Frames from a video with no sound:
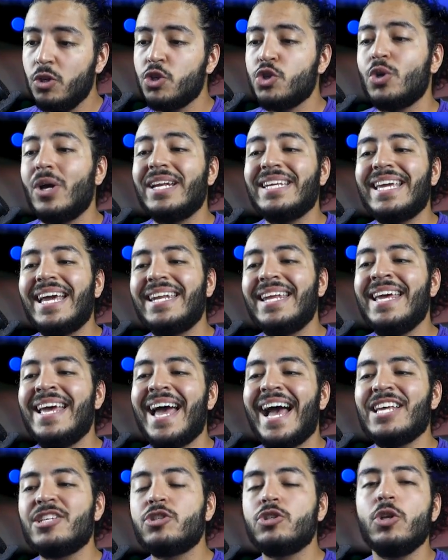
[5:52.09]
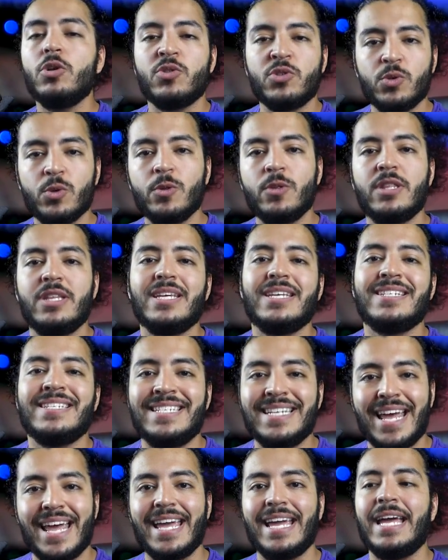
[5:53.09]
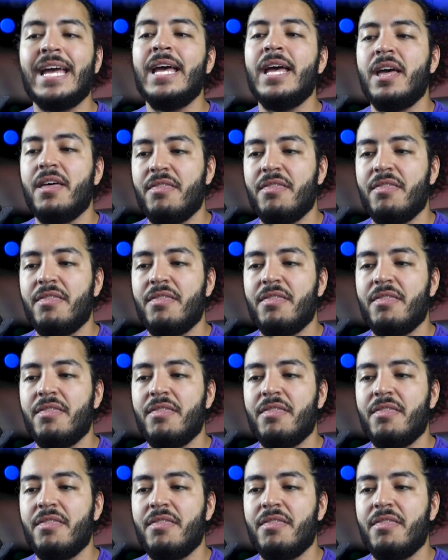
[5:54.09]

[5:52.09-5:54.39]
Try to get as close to the day